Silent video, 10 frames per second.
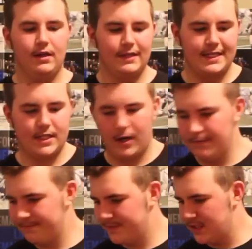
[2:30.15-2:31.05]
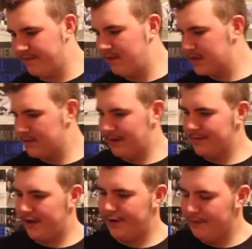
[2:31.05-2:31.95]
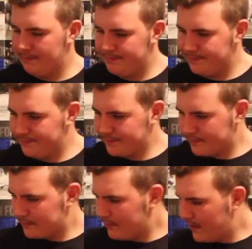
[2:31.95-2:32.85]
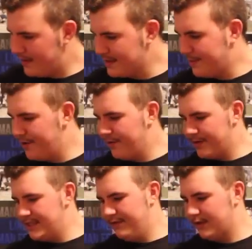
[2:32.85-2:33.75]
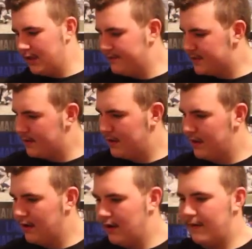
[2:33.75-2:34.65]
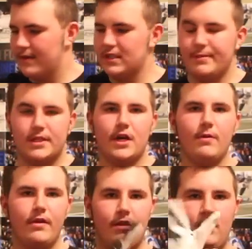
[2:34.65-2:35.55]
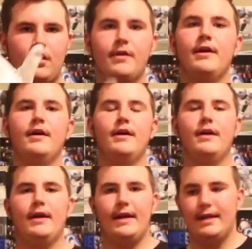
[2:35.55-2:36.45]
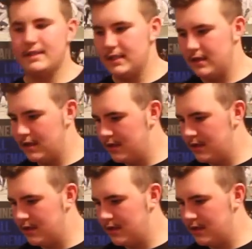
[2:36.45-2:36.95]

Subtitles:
let's start. So the first one I'm going to do, so I'm going to do the receiver gloves. First one I'm going to start with is